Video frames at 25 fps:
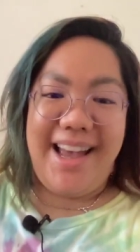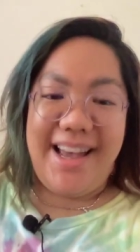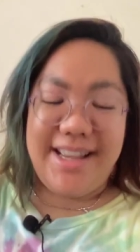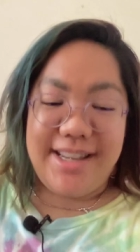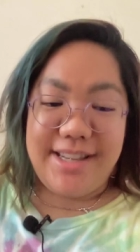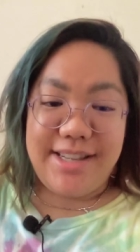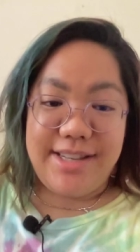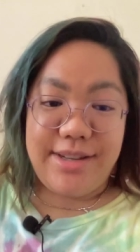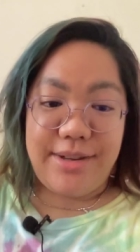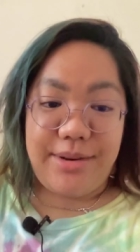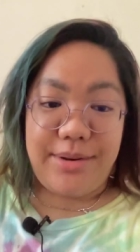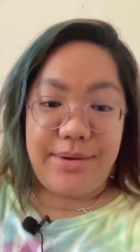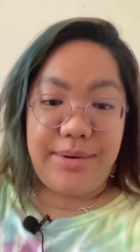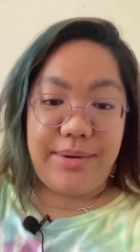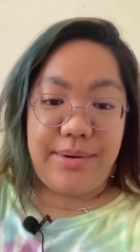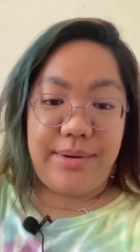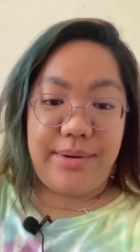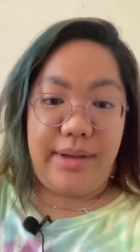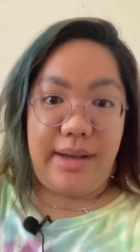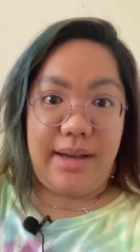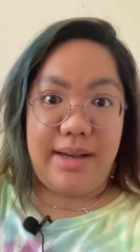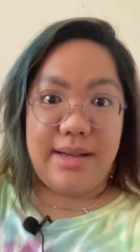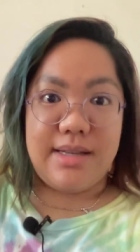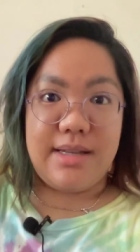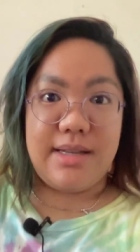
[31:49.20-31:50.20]
So
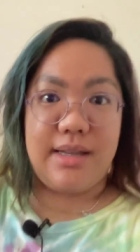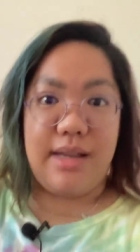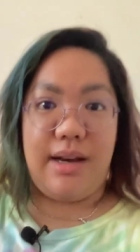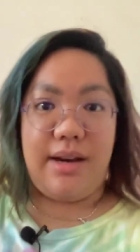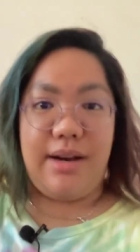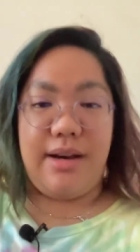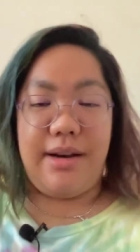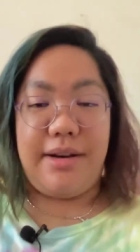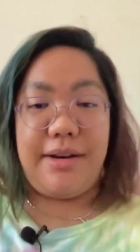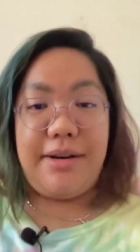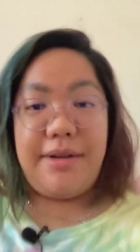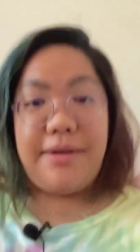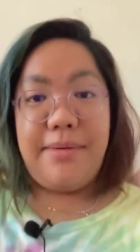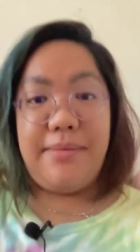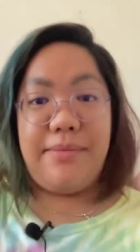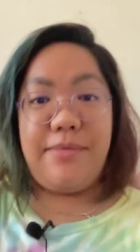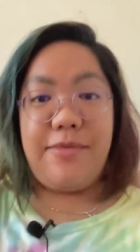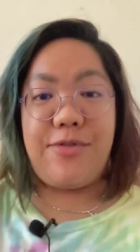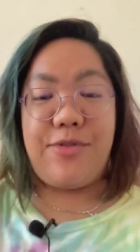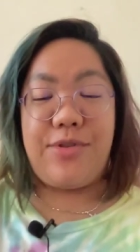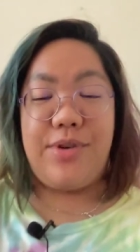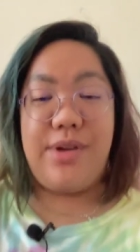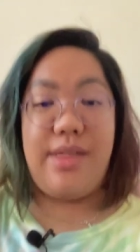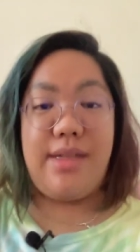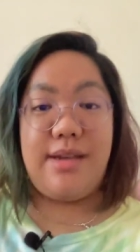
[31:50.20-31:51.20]
yes,
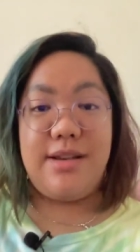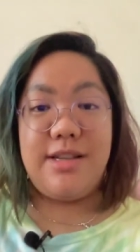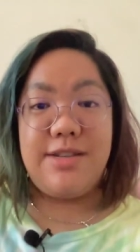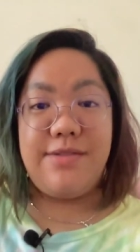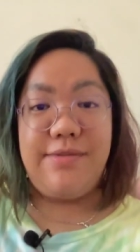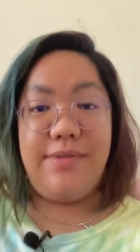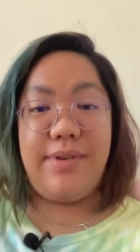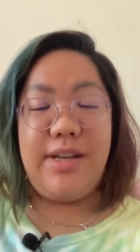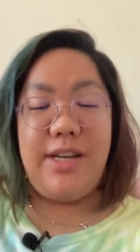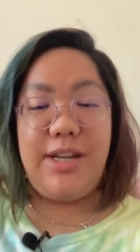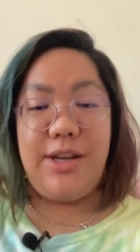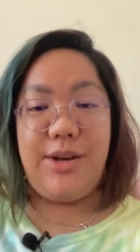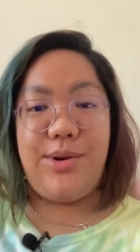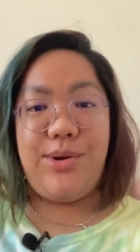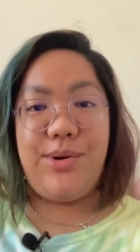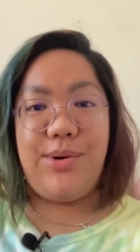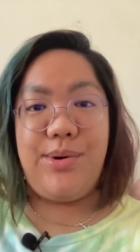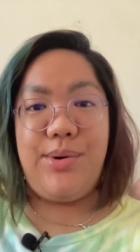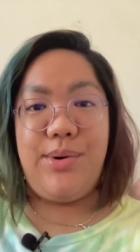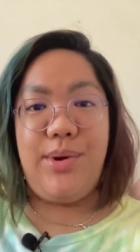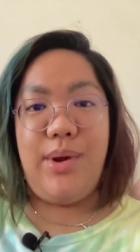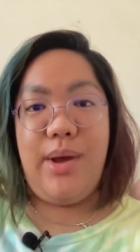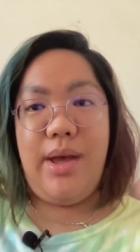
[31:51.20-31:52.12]
for this video,